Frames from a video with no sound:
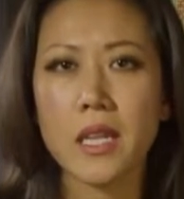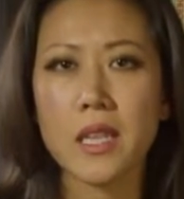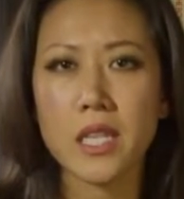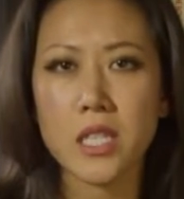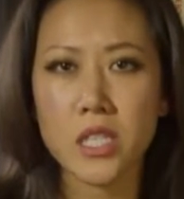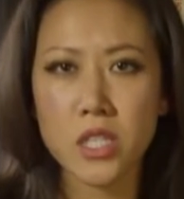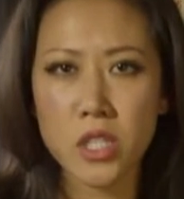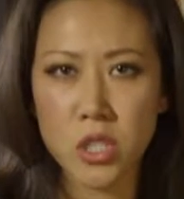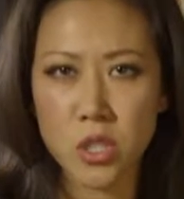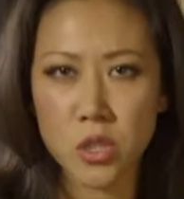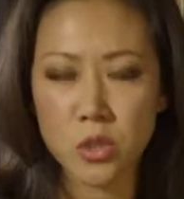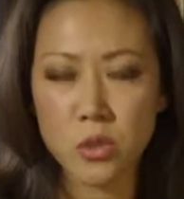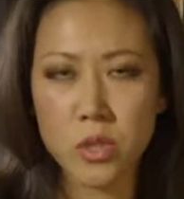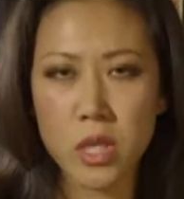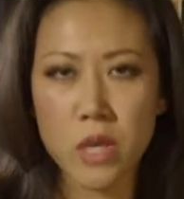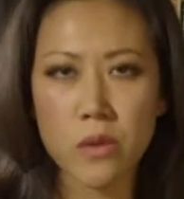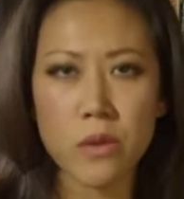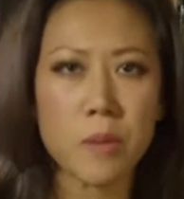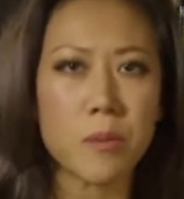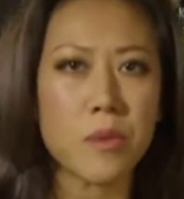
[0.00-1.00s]
These
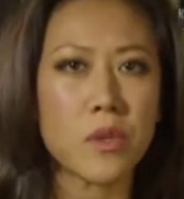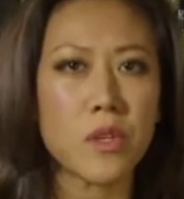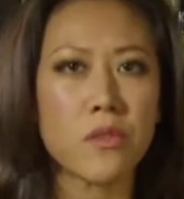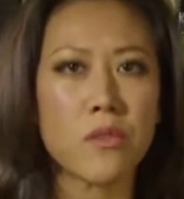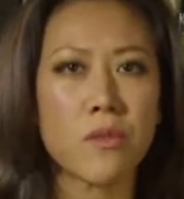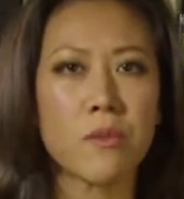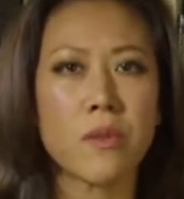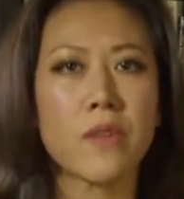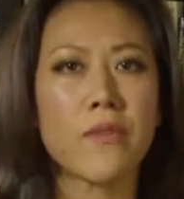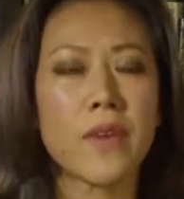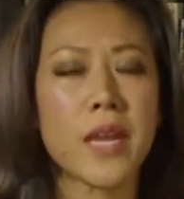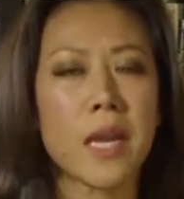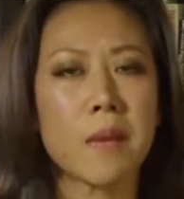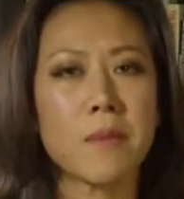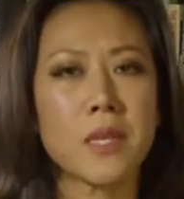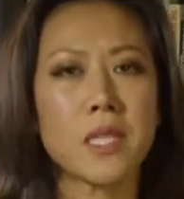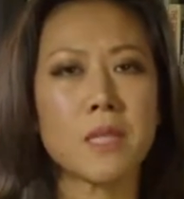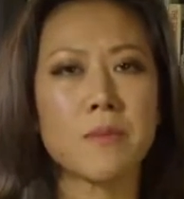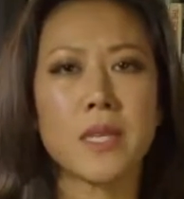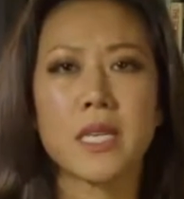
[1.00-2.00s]
children are removed from their
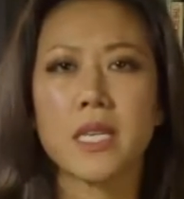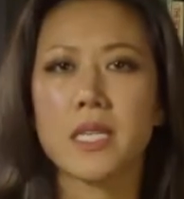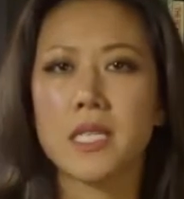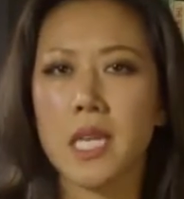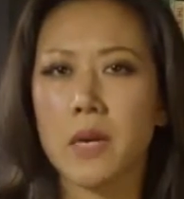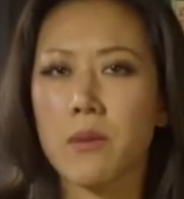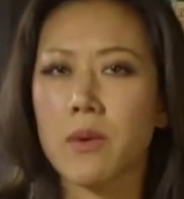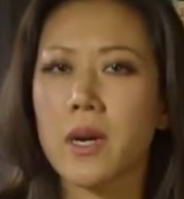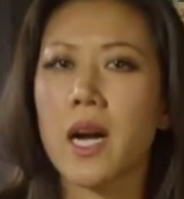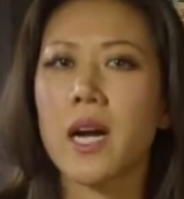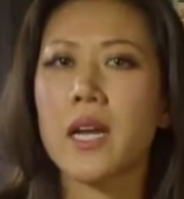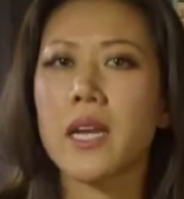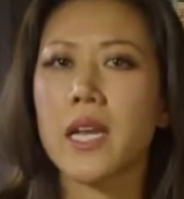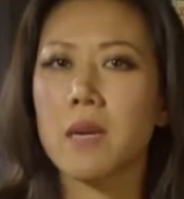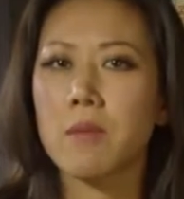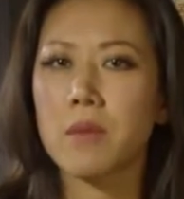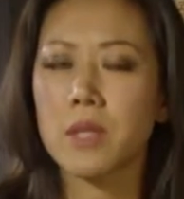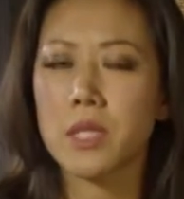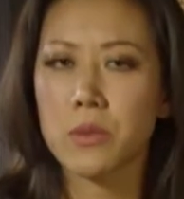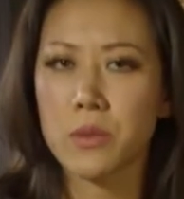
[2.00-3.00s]
families because they were
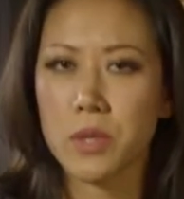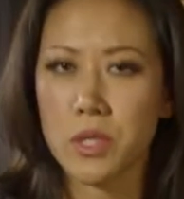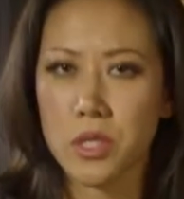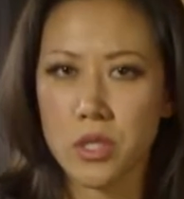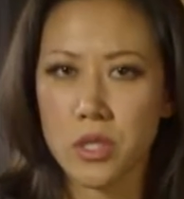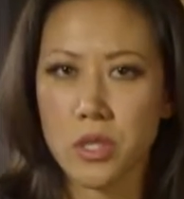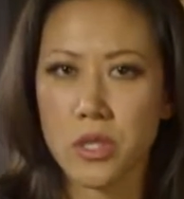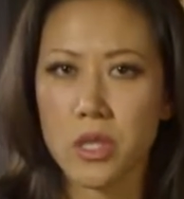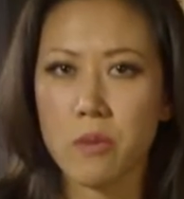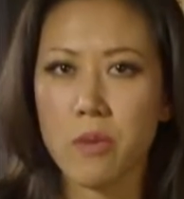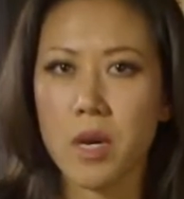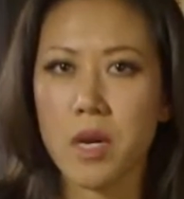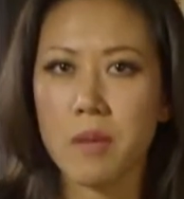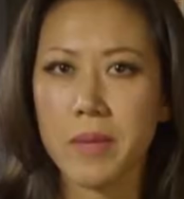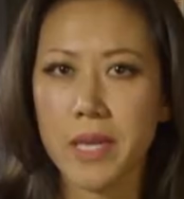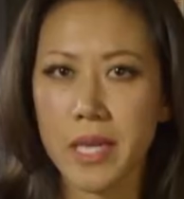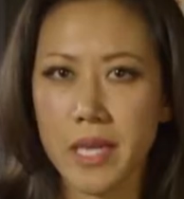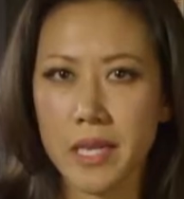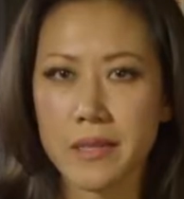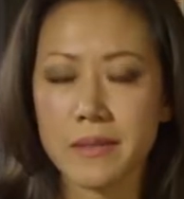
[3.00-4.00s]
unable to ensure their
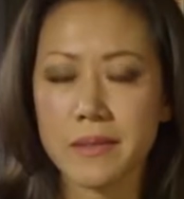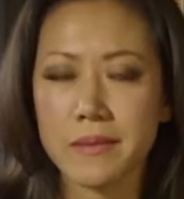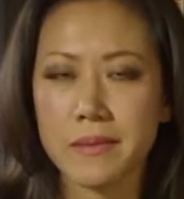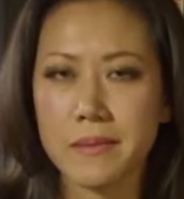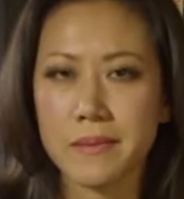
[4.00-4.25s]
well-being.